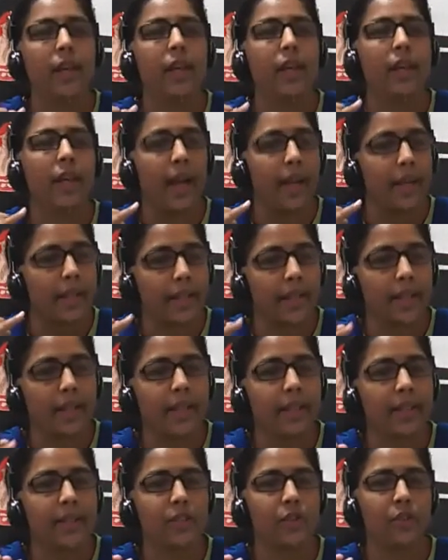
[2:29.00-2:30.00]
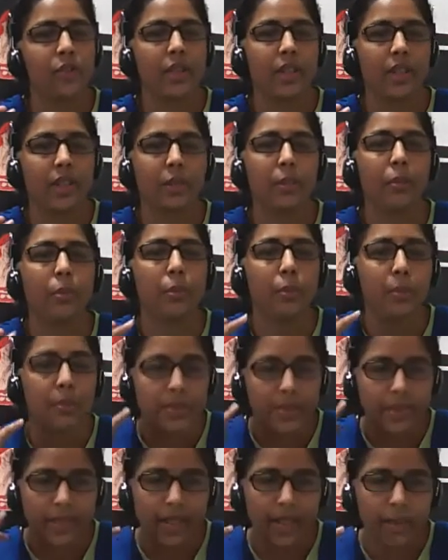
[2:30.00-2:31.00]
kinetic energy,
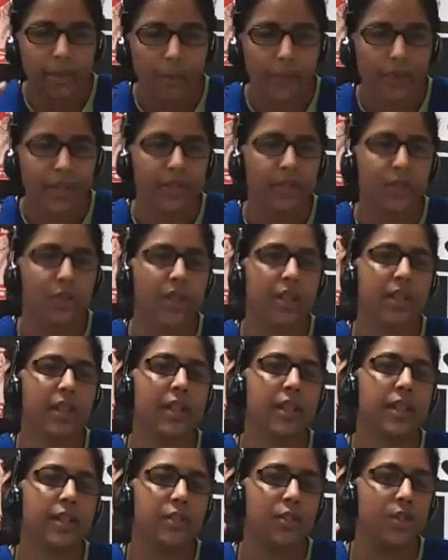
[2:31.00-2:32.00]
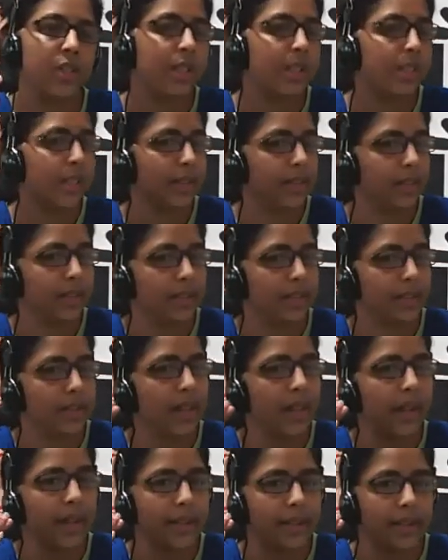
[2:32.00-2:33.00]
second potential energy, and third is
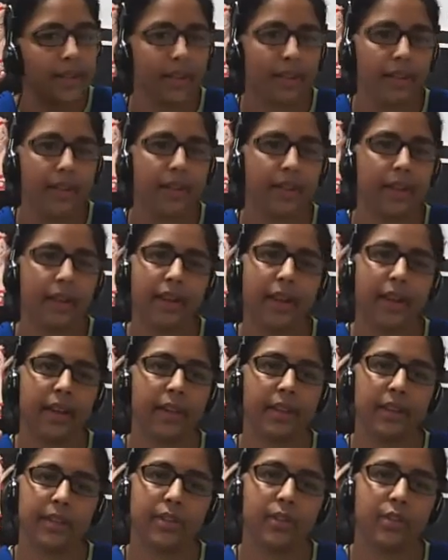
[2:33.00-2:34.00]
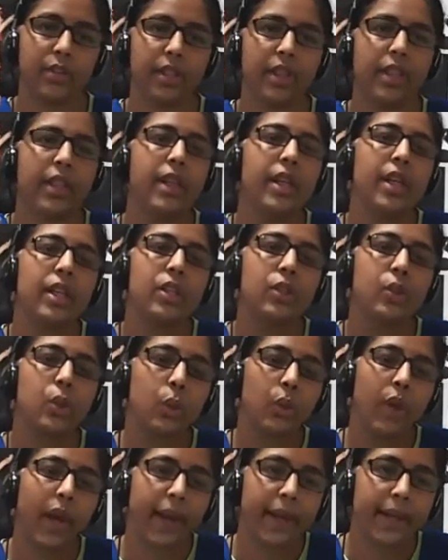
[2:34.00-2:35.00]
the internal energy. So
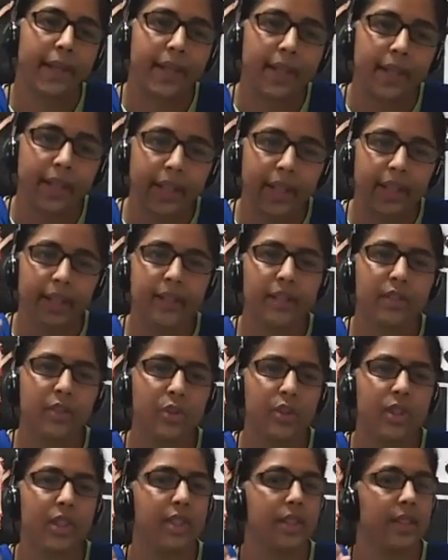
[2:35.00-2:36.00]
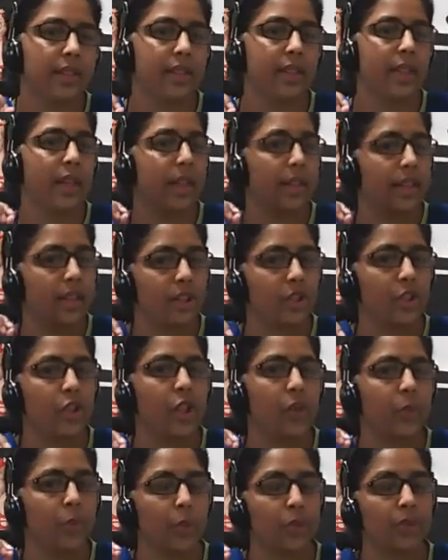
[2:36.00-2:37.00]
kinetic energy is the
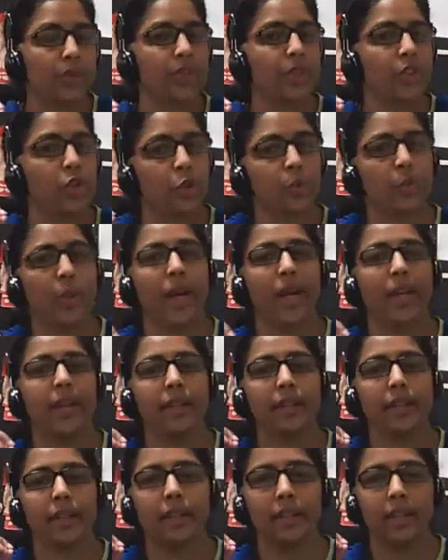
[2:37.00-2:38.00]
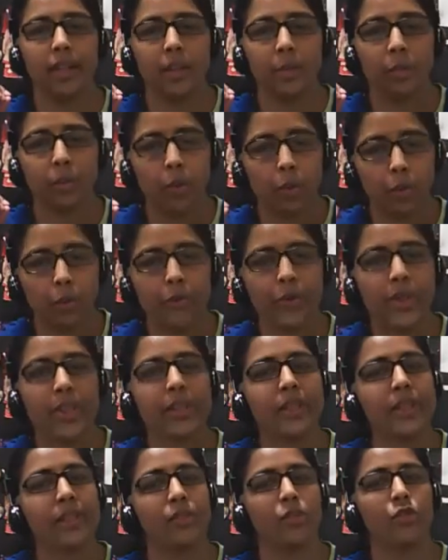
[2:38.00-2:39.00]
energy possessed by a moving
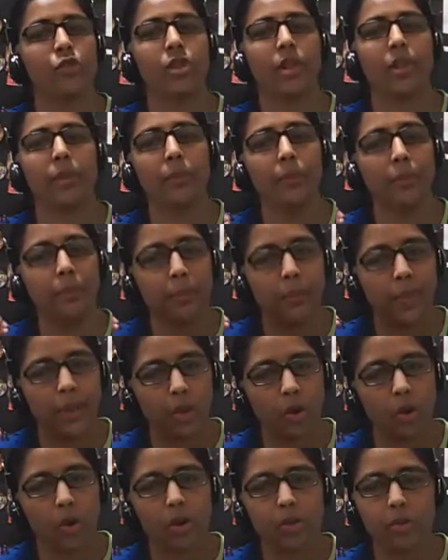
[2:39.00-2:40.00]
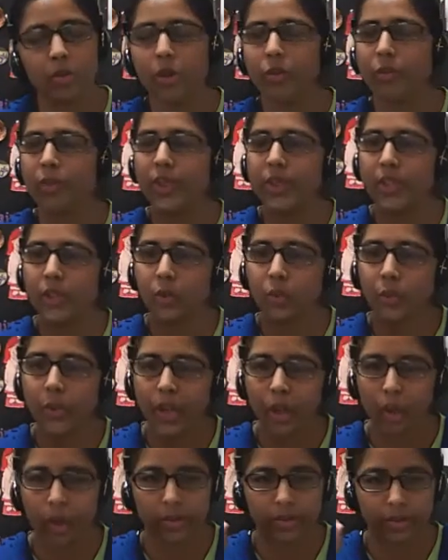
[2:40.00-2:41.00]
system because of its
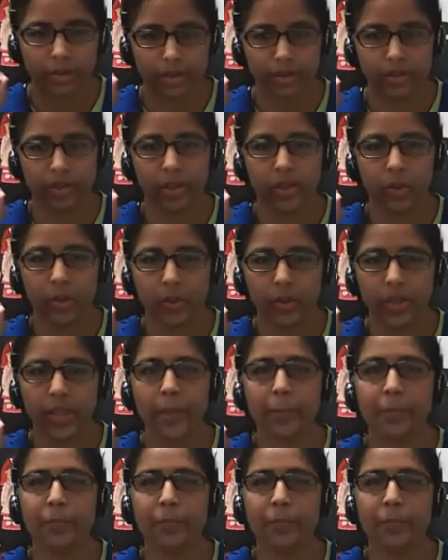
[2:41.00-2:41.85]
velocity. Okay.